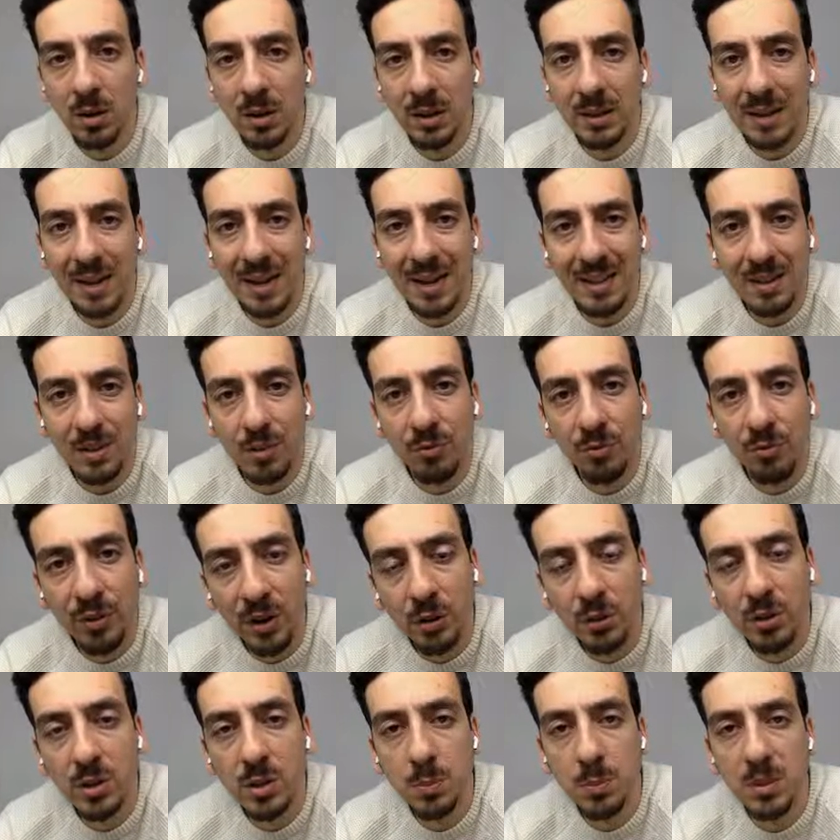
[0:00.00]
and had a
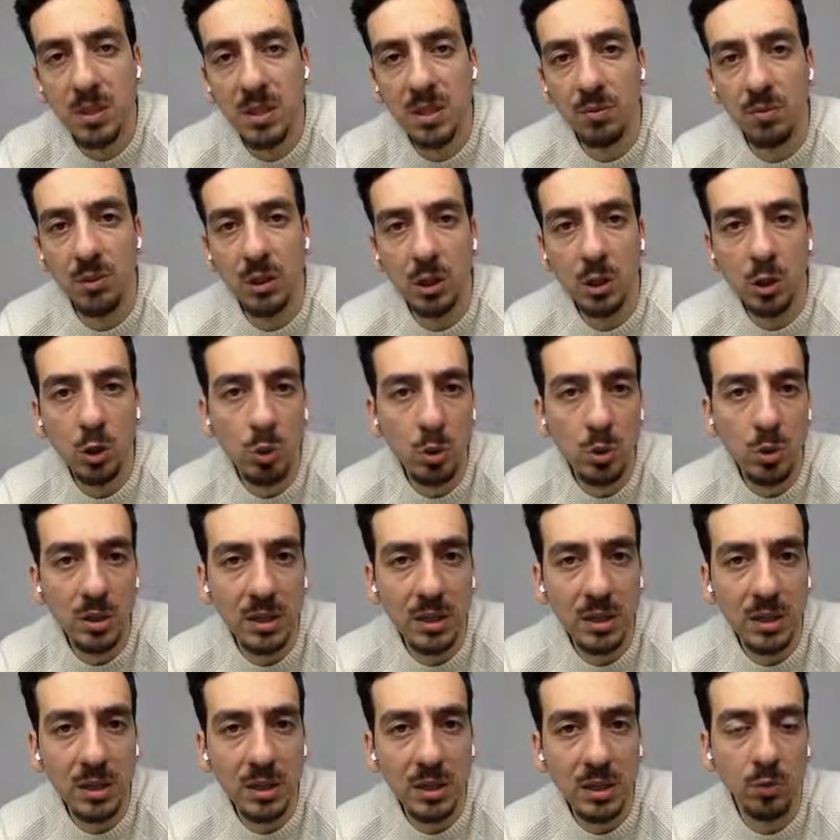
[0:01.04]
very specific use
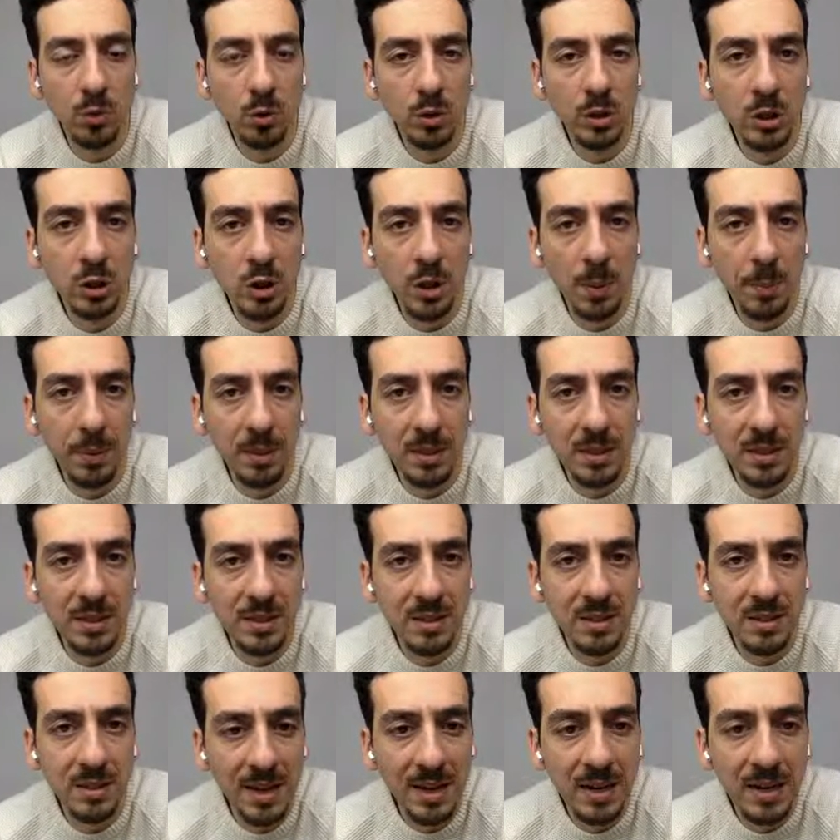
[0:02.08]
case for the Japanese
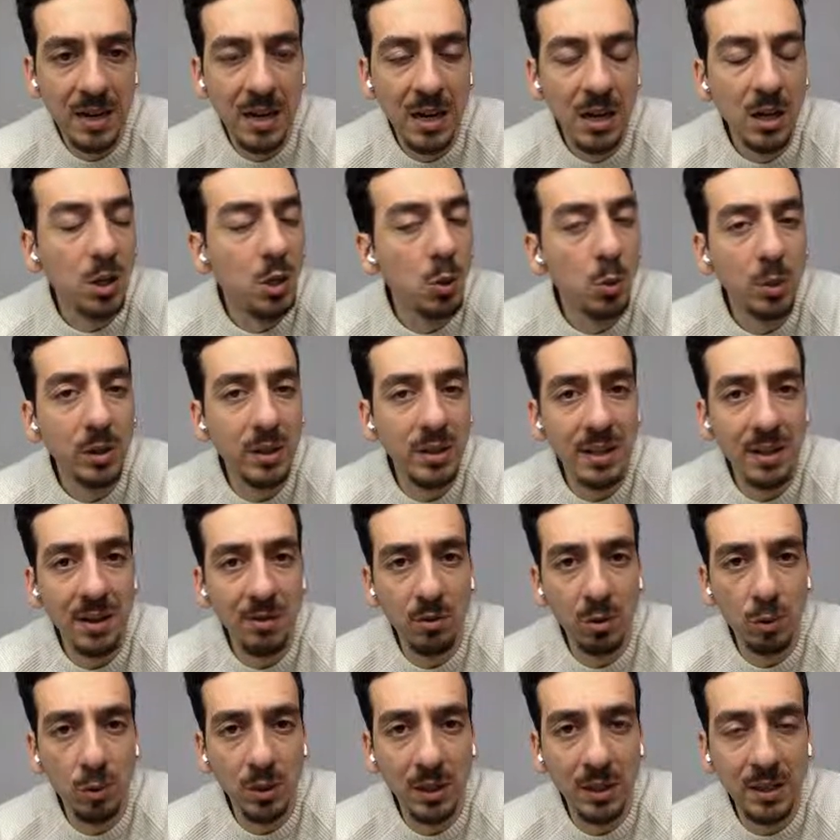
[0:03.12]
yen, you would
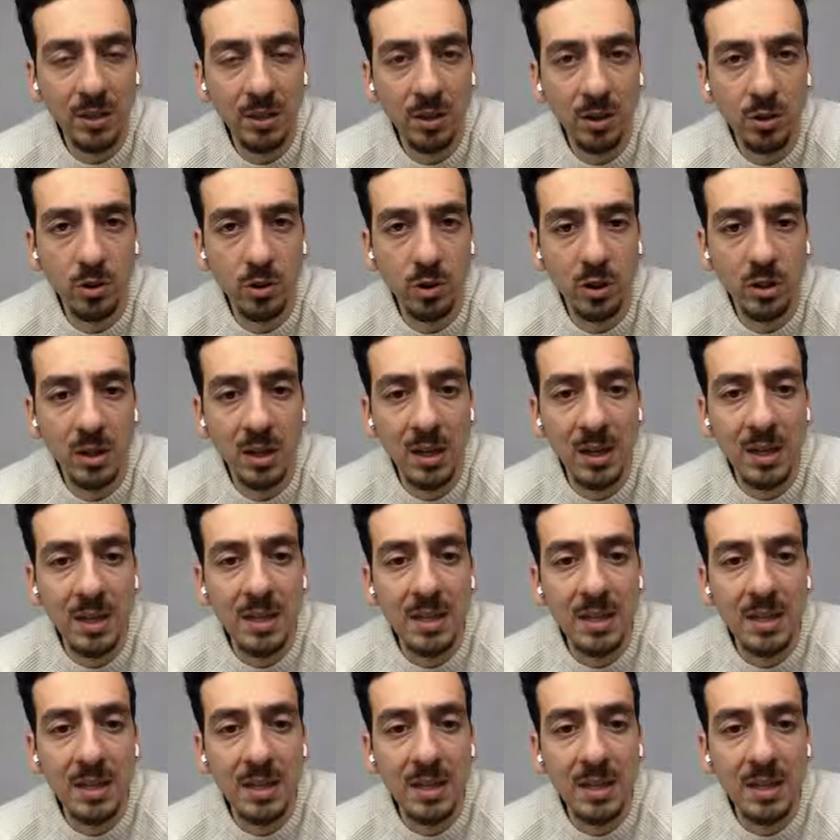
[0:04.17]
never really touch it.